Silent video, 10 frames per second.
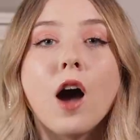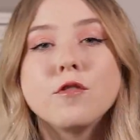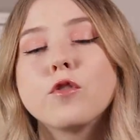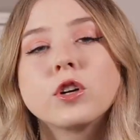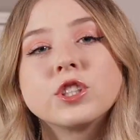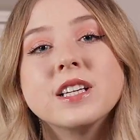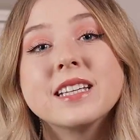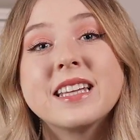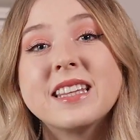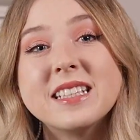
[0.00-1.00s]

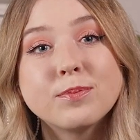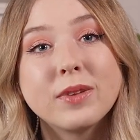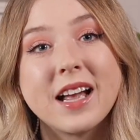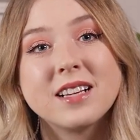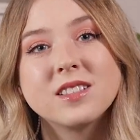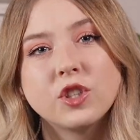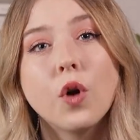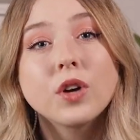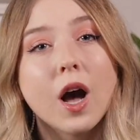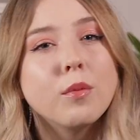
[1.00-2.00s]
Unfortunately, these plans
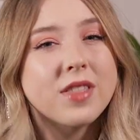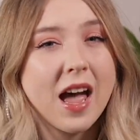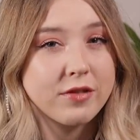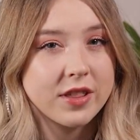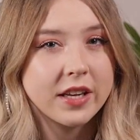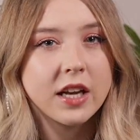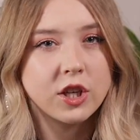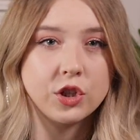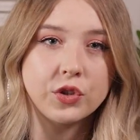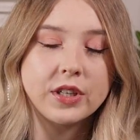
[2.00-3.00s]
don't come with everything
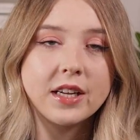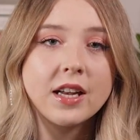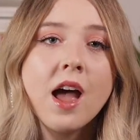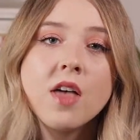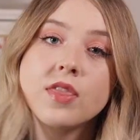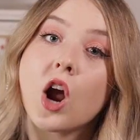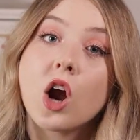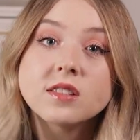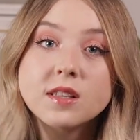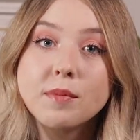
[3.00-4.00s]
included. There
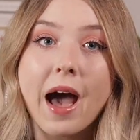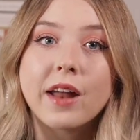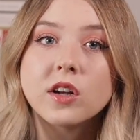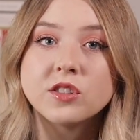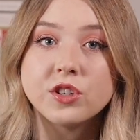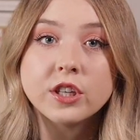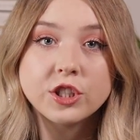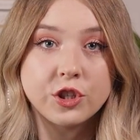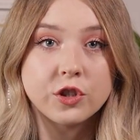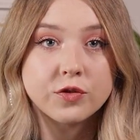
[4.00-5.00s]
are some add-ons you can
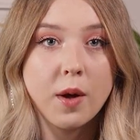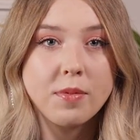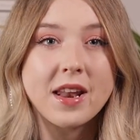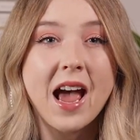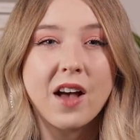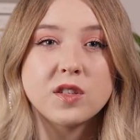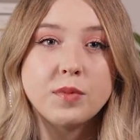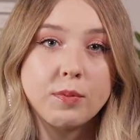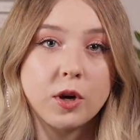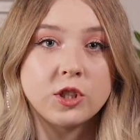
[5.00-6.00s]
choose from that have to
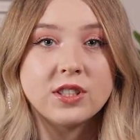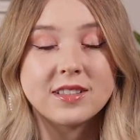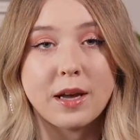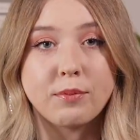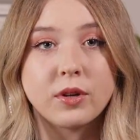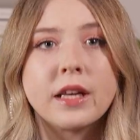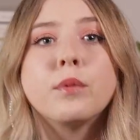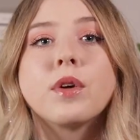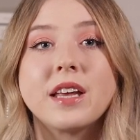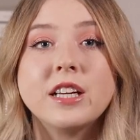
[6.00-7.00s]
be purchased separately
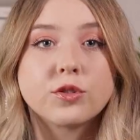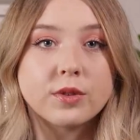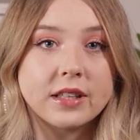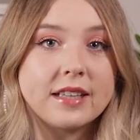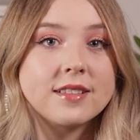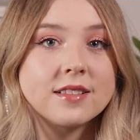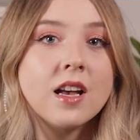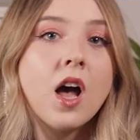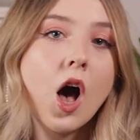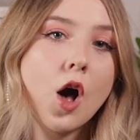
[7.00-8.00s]
with each release.
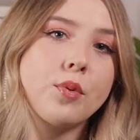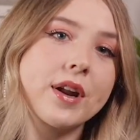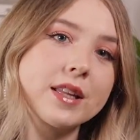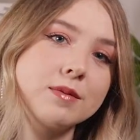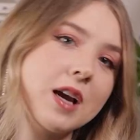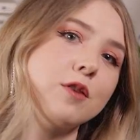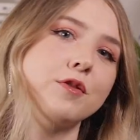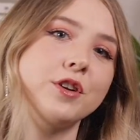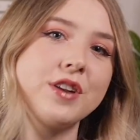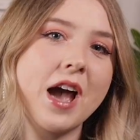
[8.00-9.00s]
I'll break them down
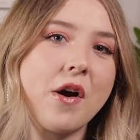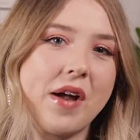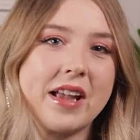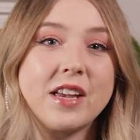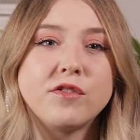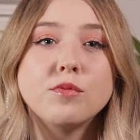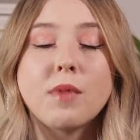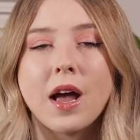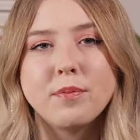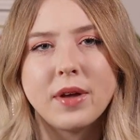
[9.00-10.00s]
for you now and give you
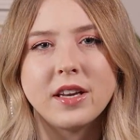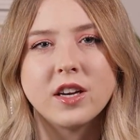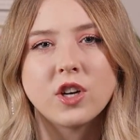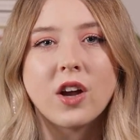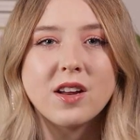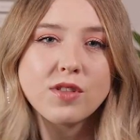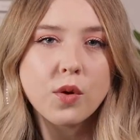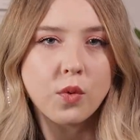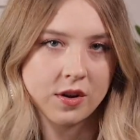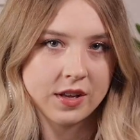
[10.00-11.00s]
my opinion on if they're
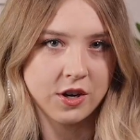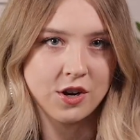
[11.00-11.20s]
worth it or